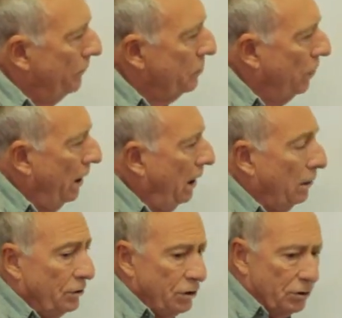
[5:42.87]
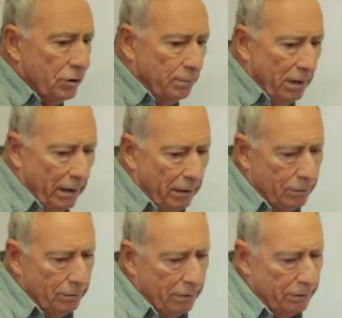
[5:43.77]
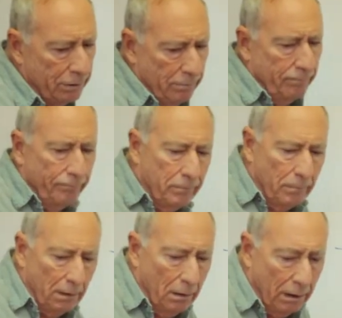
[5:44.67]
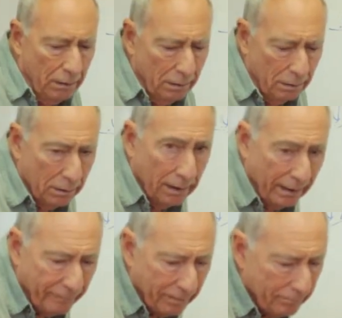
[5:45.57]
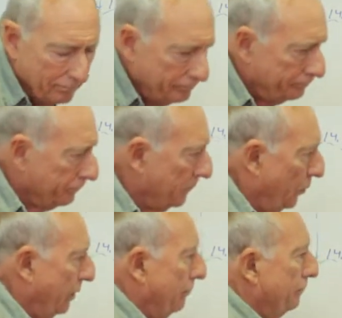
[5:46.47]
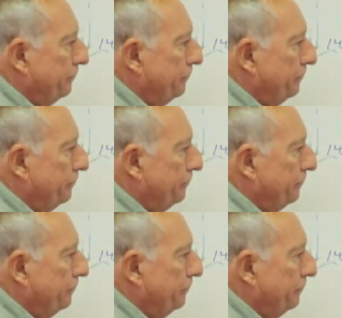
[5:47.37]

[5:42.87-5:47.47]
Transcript: So how does this apply to us in diving? Well,